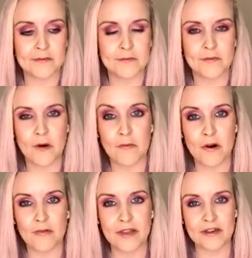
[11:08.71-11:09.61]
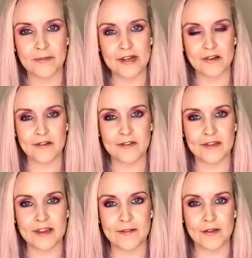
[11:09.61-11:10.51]
what role they're going to be
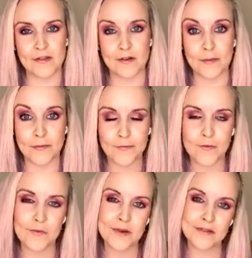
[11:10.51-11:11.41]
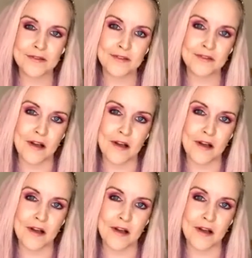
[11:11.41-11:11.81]
dancing, if they're doing a performance.